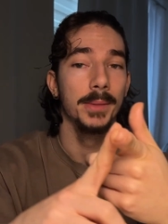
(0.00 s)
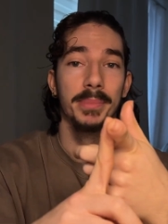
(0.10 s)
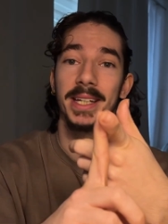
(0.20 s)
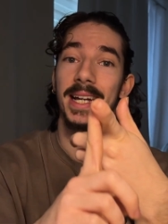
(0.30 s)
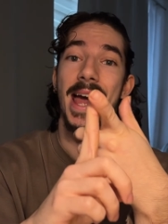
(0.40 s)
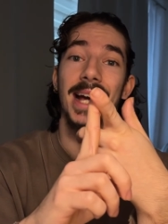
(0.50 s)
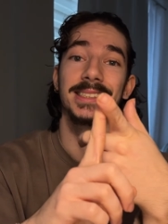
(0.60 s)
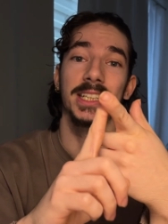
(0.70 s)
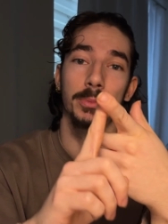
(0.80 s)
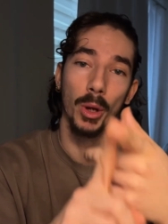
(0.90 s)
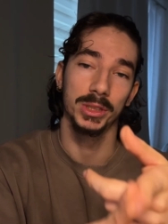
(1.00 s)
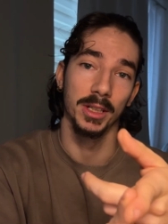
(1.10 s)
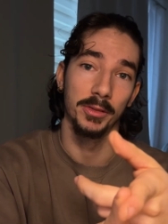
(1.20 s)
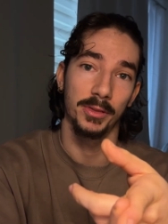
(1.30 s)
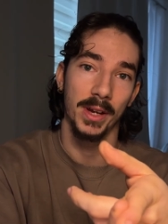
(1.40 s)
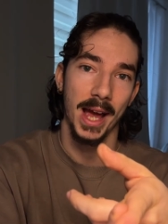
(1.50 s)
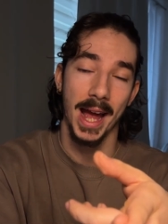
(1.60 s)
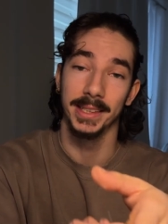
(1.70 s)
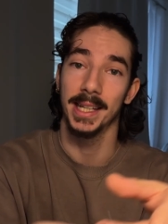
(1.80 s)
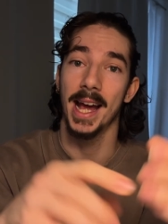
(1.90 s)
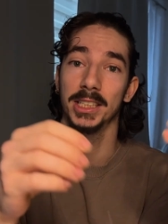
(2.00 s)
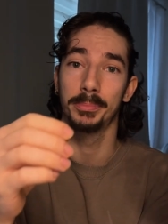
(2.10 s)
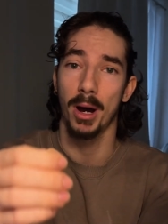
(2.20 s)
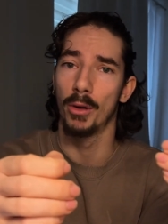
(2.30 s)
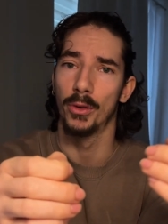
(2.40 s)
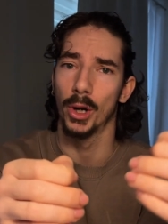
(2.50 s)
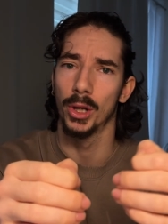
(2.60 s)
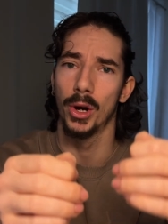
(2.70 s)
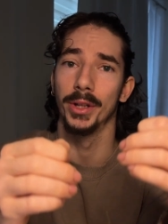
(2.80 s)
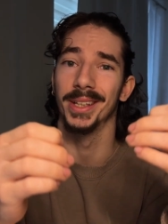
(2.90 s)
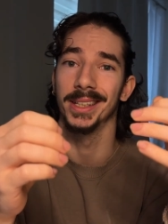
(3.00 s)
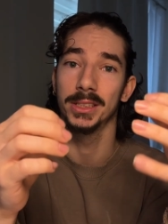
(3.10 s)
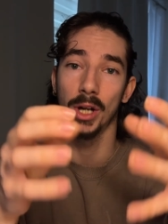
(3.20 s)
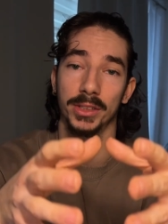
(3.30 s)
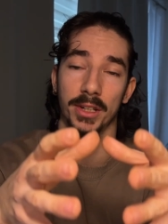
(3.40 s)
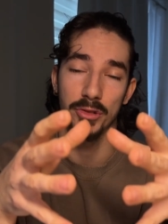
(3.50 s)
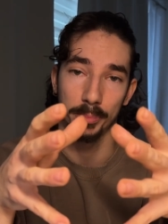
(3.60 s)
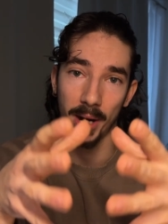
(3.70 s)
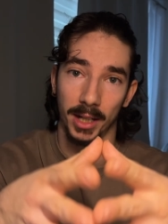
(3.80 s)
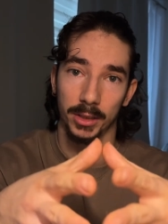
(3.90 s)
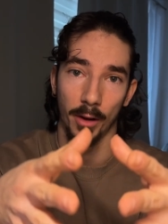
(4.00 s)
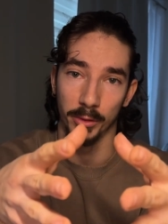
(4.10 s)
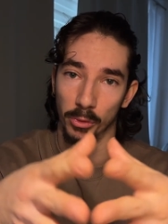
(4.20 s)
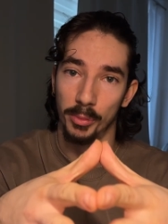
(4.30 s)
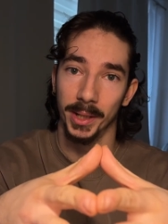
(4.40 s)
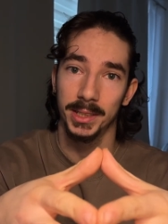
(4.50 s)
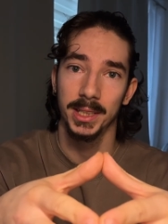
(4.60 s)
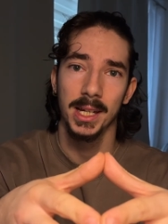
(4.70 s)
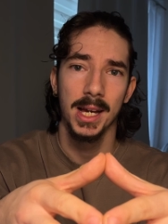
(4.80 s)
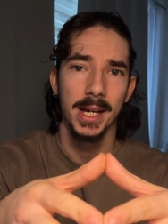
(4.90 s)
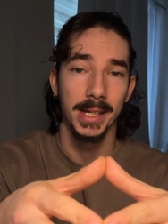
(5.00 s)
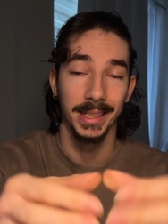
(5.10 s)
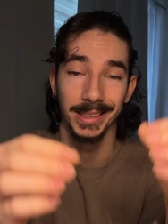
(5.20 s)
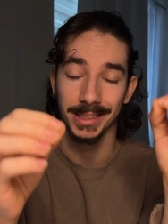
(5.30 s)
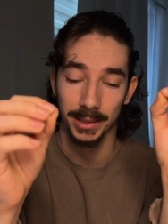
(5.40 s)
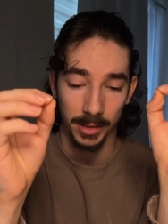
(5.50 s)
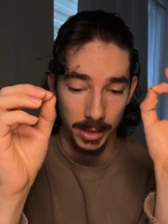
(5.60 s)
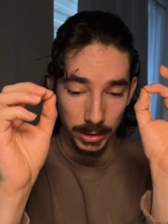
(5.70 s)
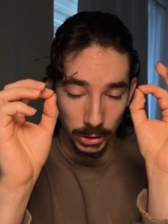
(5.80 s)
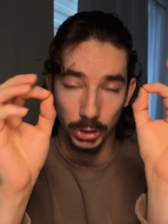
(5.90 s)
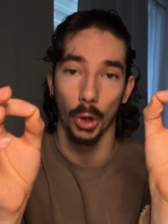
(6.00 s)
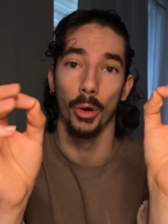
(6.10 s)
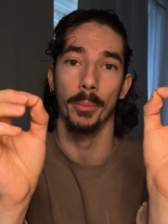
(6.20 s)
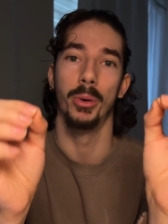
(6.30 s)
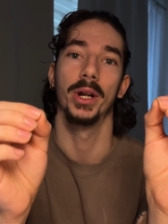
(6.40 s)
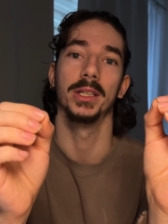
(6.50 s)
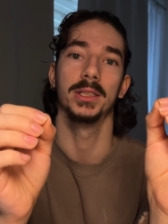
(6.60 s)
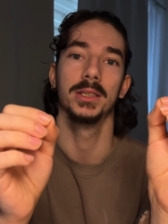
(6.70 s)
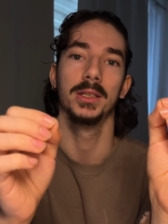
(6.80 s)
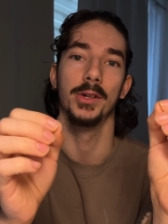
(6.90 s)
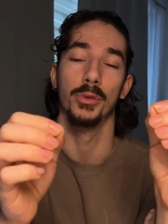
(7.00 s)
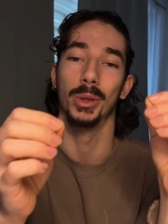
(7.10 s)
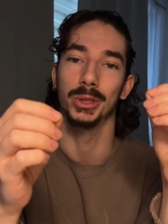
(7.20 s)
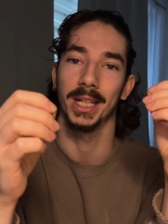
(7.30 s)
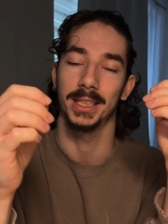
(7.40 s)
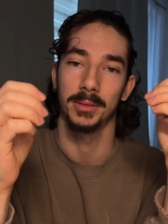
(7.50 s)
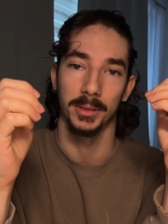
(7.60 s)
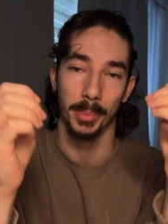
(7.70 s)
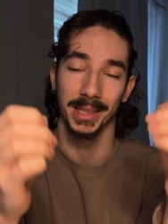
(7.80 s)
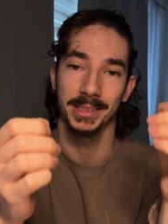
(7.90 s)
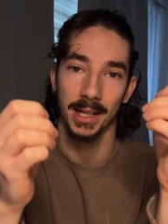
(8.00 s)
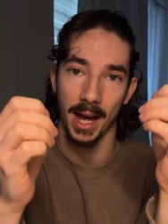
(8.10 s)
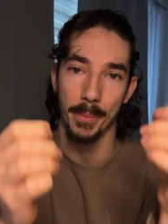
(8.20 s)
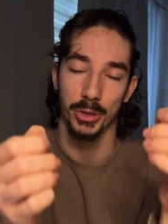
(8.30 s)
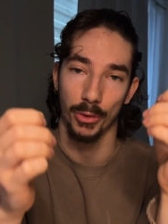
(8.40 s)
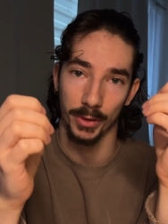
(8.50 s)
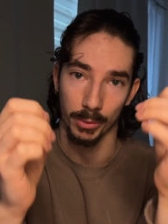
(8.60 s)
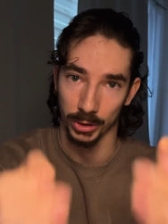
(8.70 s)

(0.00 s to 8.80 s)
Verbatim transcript: Being as explosive and as powerful on the concentric part of the movement is so important if you want to get the best hypertrophic